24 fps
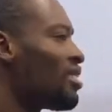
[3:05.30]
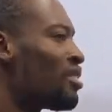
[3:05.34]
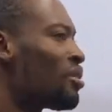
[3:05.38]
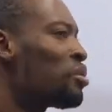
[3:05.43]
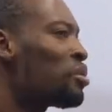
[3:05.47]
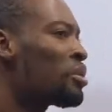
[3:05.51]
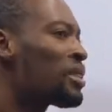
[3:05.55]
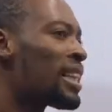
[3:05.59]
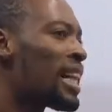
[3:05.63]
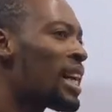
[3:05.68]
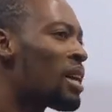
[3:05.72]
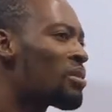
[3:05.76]

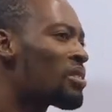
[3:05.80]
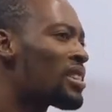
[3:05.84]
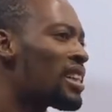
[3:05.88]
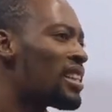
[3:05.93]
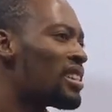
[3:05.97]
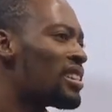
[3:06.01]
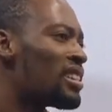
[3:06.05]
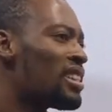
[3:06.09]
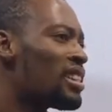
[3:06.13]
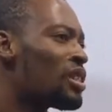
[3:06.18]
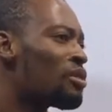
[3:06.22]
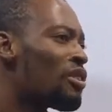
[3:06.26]
two
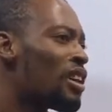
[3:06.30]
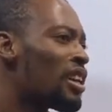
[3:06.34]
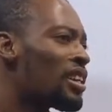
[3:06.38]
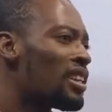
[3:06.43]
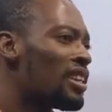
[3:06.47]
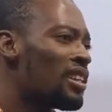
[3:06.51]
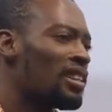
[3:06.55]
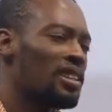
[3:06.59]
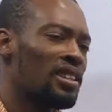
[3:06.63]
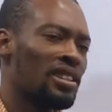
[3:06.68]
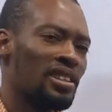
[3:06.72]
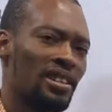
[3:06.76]
thousand
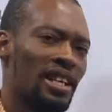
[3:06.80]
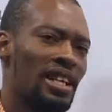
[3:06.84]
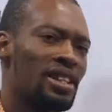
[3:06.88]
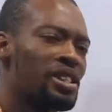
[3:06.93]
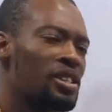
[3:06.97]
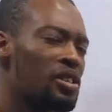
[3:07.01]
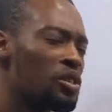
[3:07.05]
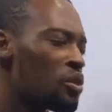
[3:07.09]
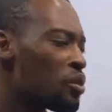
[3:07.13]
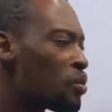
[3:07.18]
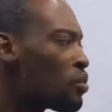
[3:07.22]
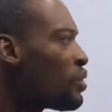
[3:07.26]
January, that
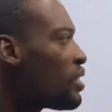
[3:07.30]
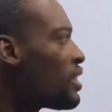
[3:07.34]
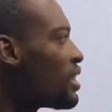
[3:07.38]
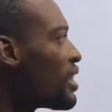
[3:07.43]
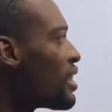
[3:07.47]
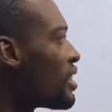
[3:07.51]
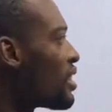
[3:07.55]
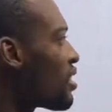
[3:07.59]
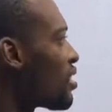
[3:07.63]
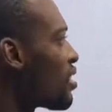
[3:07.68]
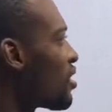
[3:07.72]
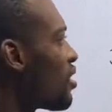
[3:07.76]
is two
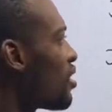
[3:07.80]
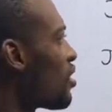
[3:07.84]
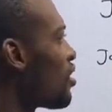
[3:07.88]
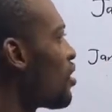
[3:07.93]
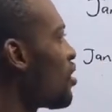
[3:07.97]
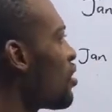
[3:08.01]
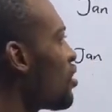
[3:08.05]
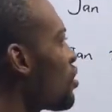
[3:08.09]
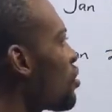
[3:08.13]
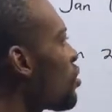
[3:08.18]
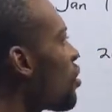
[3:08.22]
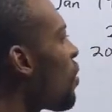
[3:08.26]
years.
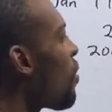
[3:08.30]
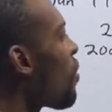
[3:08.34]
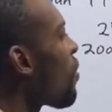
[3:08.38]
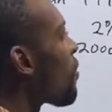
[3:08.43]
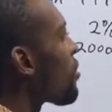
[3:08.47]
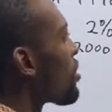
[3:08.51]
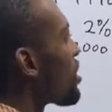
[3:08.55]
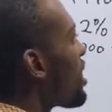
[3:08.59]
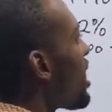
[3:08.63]
So